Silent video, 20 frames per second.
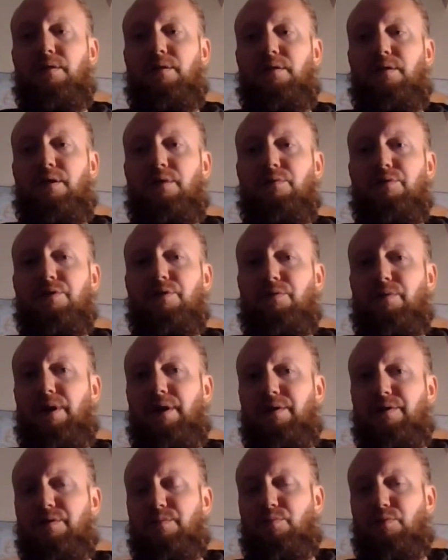he was a great
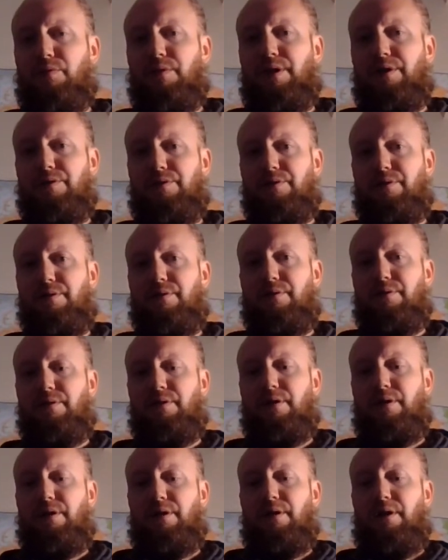inspiration,
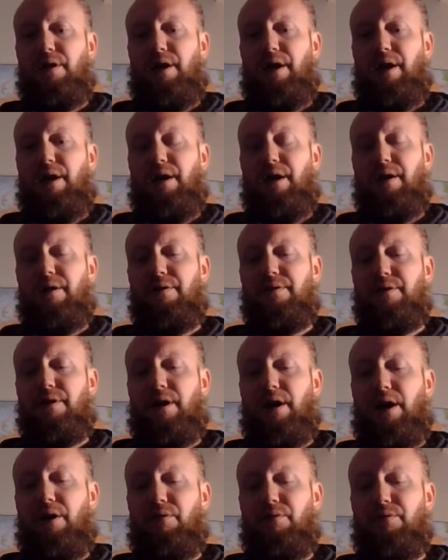and
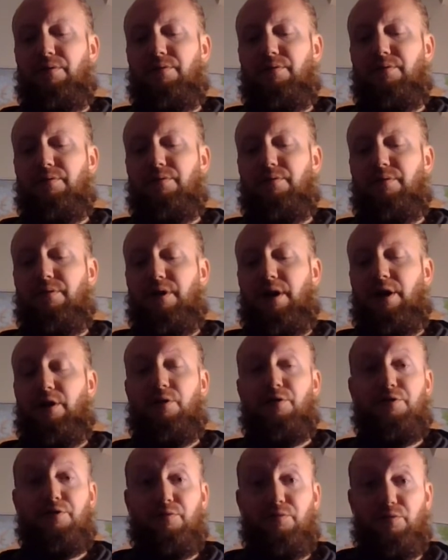I
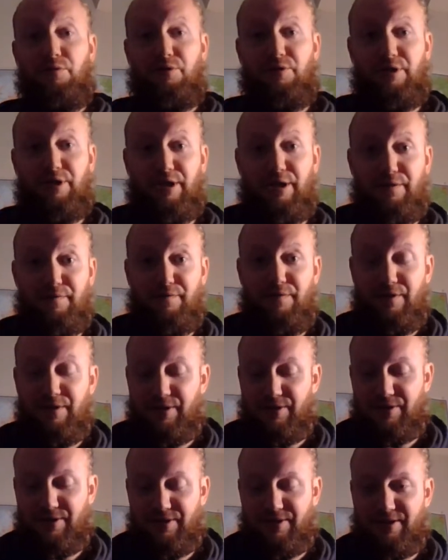also give
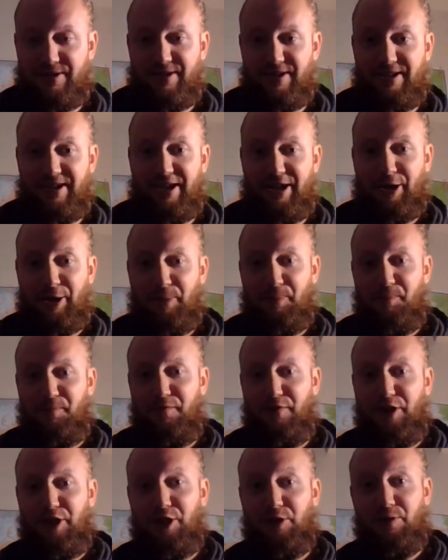this
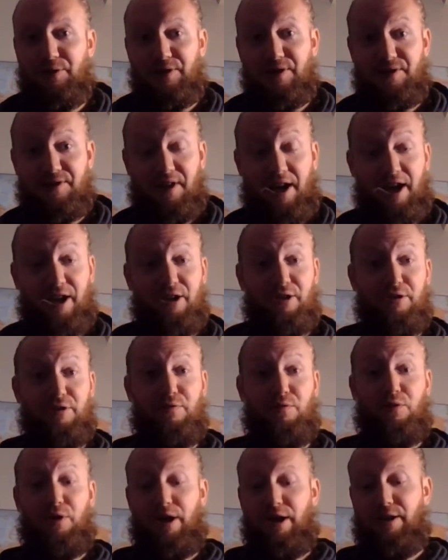video in the style of
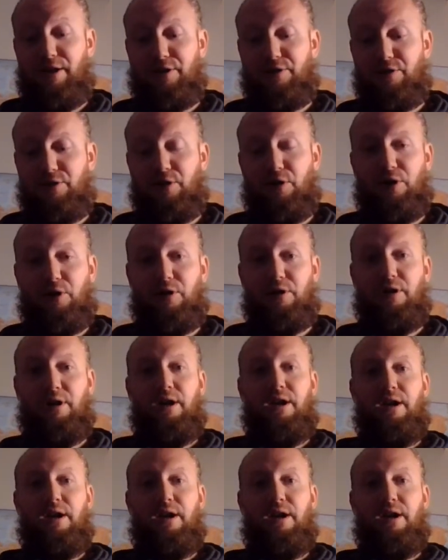what I like to call